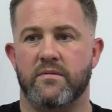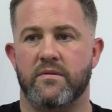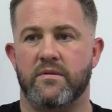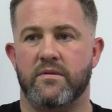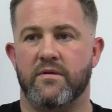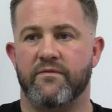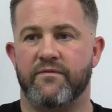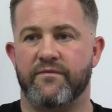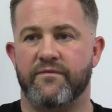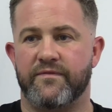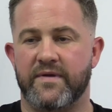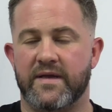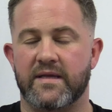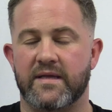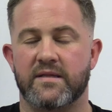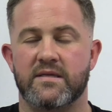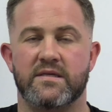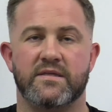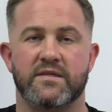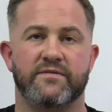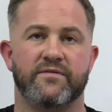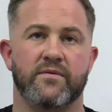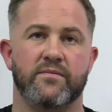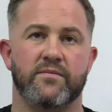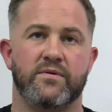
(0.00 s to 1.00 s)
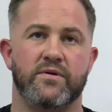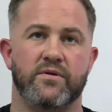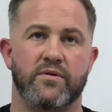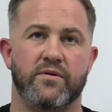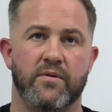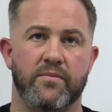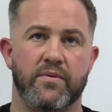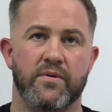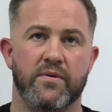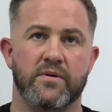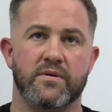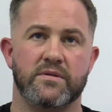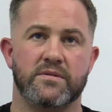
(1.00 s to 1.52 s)
the feelings from the other
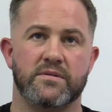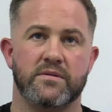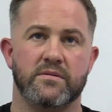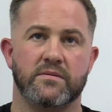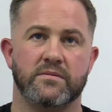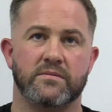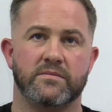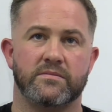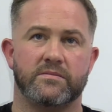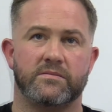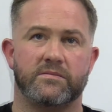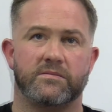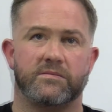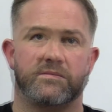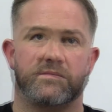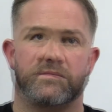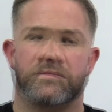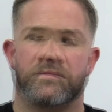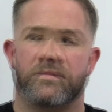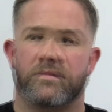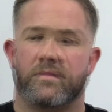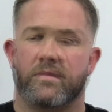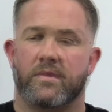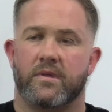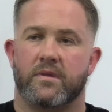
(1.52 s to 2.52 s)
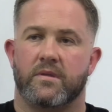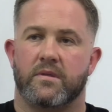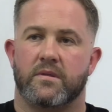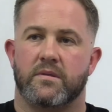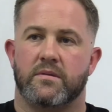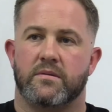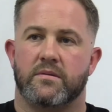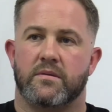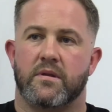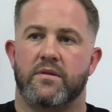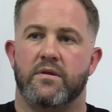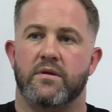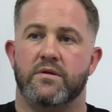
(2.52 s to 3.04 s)
person.
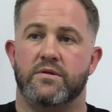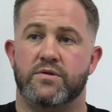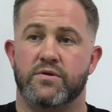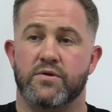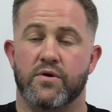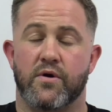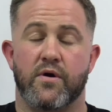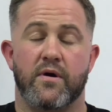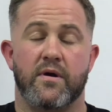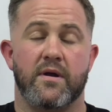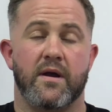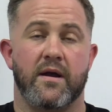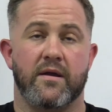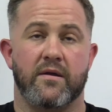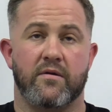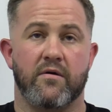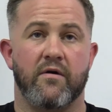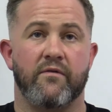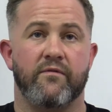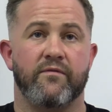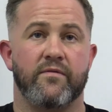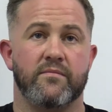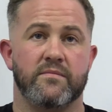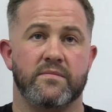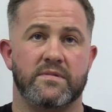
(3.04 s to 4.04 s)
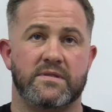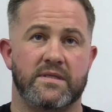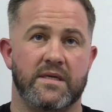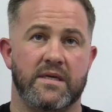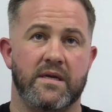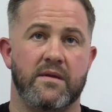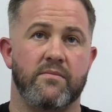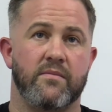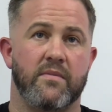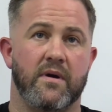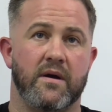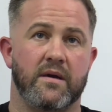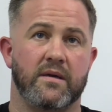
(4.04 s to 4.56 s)
The joy I got from
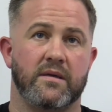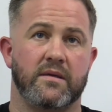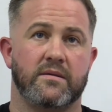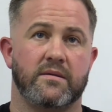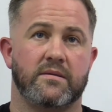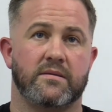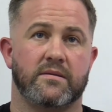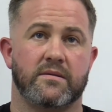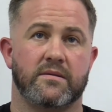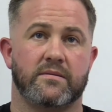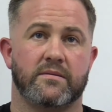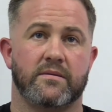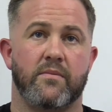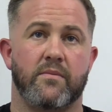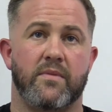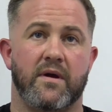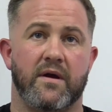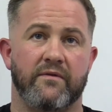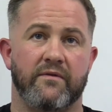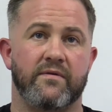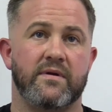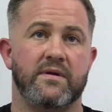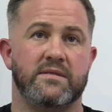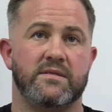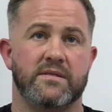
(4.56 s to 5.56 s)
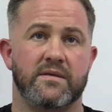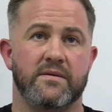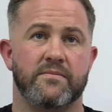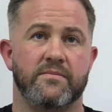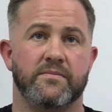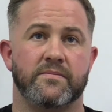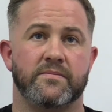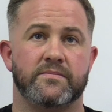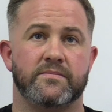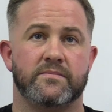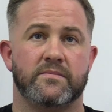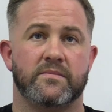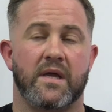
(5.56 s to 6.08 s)
seeing my victim,
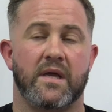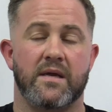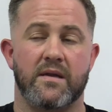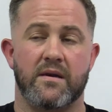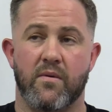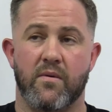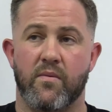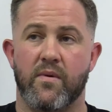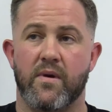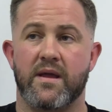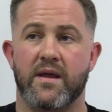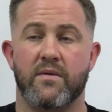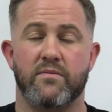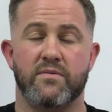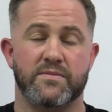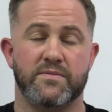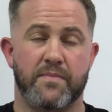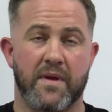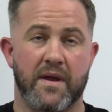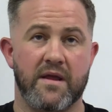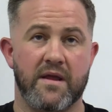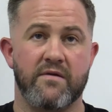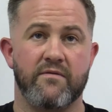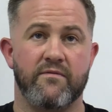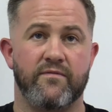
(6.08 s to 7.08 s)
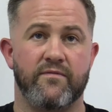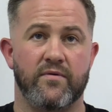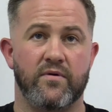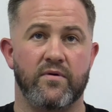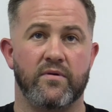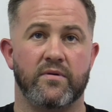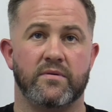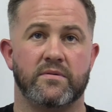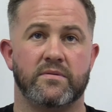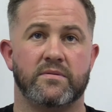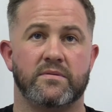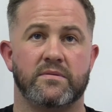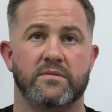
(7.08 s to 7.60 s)
in a way, it was
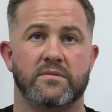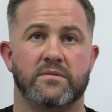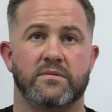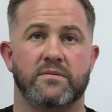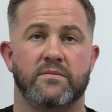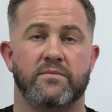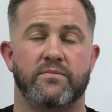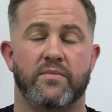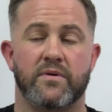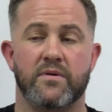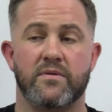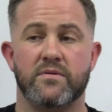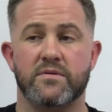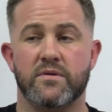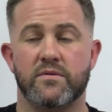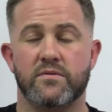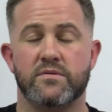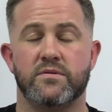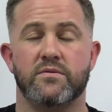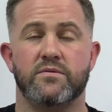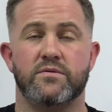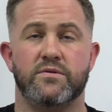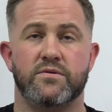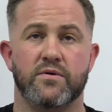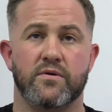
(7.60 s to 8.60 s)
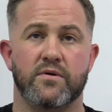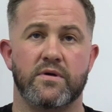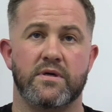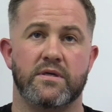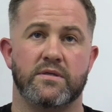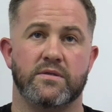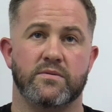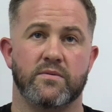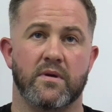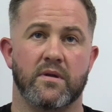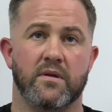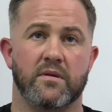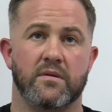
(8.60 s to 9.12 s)
painful, but it was also joy
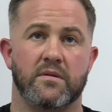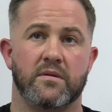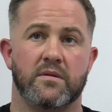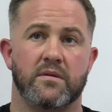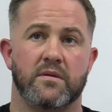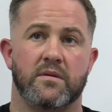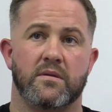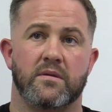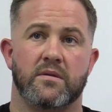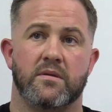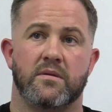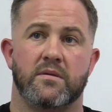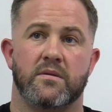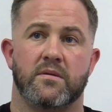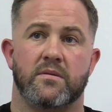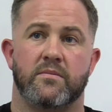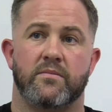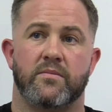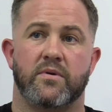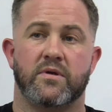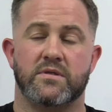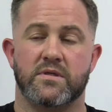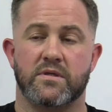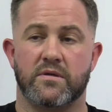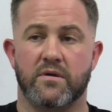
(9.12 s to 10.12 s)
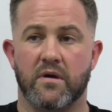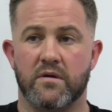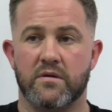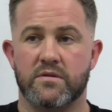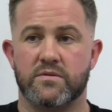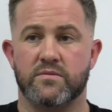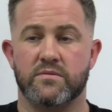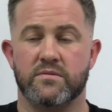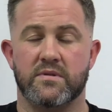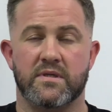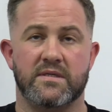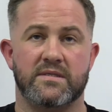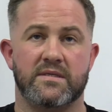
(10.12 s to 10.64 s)
as well, because I got
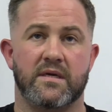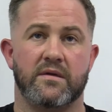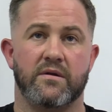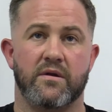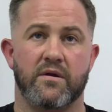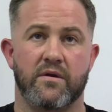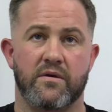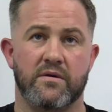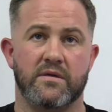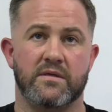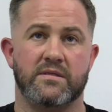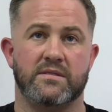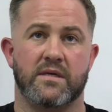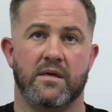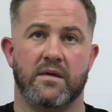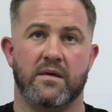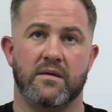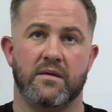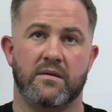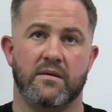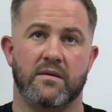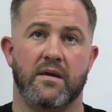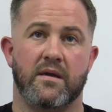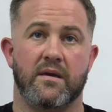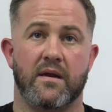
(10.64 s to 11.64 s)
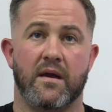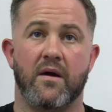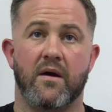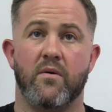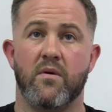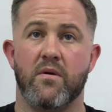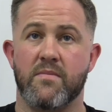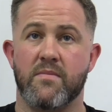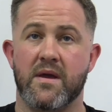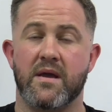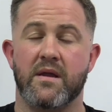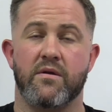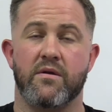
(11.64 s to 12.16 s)
to understand her side and how
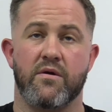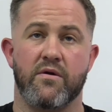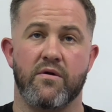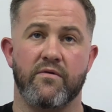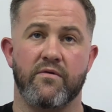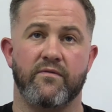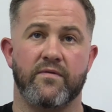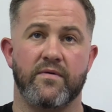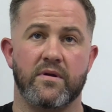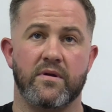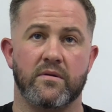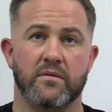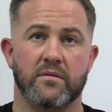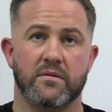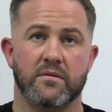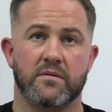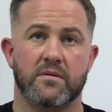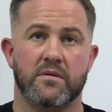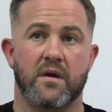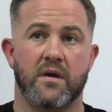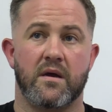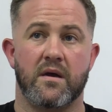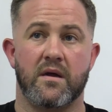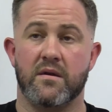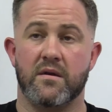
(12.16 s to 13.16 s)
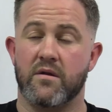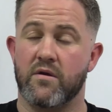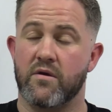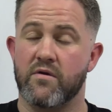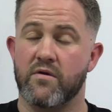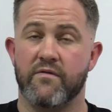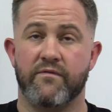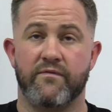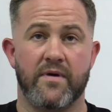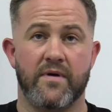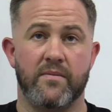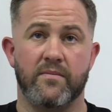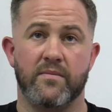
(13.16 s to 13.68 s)
it made her feel and
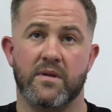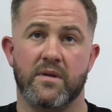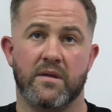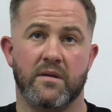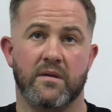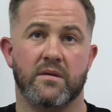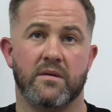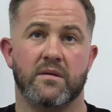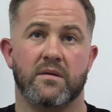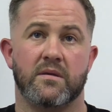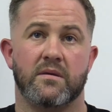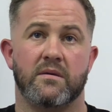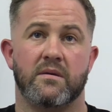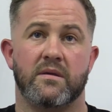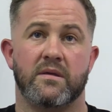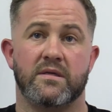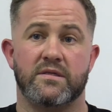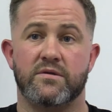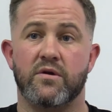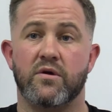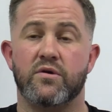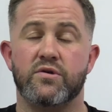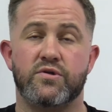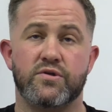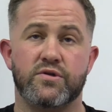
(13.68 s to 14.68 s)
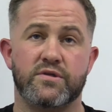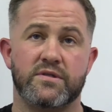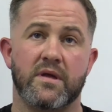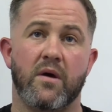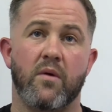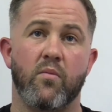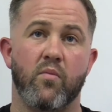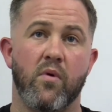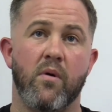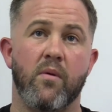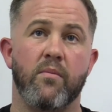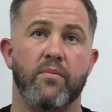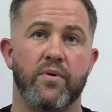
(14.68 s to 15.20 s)
her family. It's not just
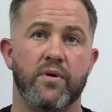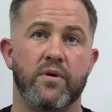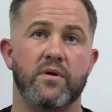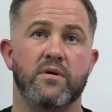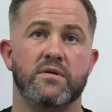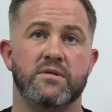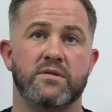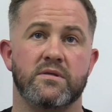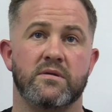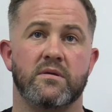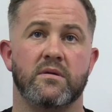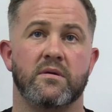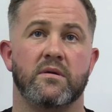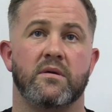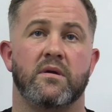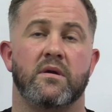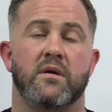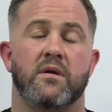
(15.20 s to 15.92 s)
that one person,